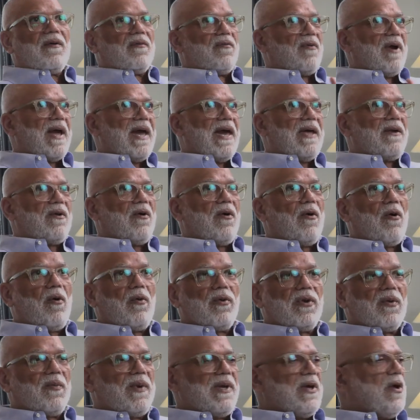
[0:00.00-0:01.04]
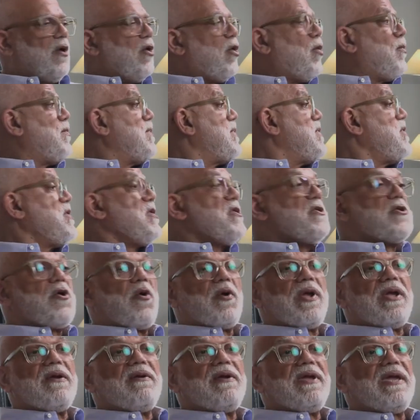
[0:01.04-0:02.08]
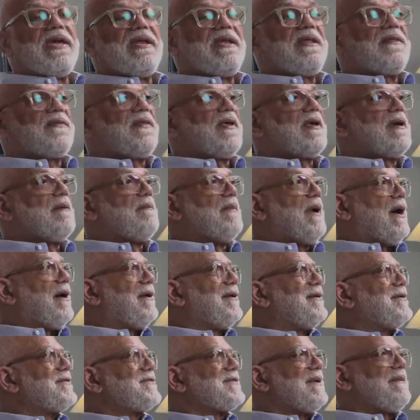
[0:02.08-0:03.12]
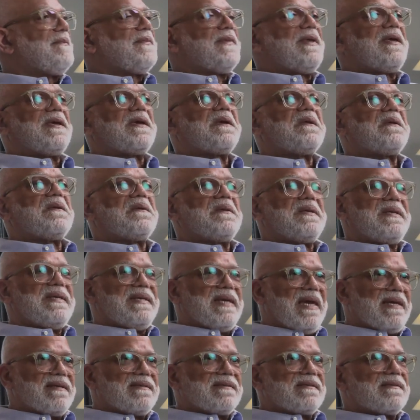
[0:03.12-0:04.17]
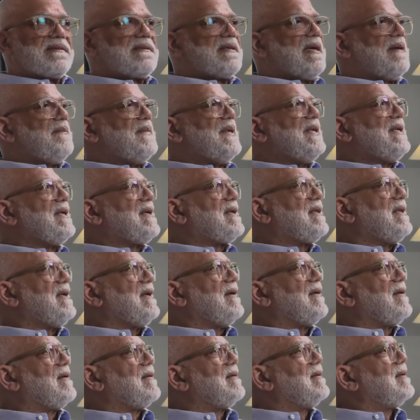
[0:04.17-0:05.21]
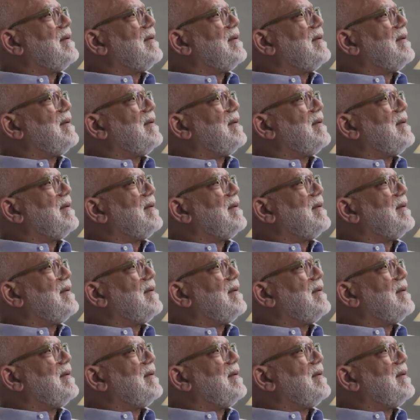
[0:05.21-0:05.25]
ride home, on the way home, don't hear anything about it. So I'm thinking, yes, I'm in the clear.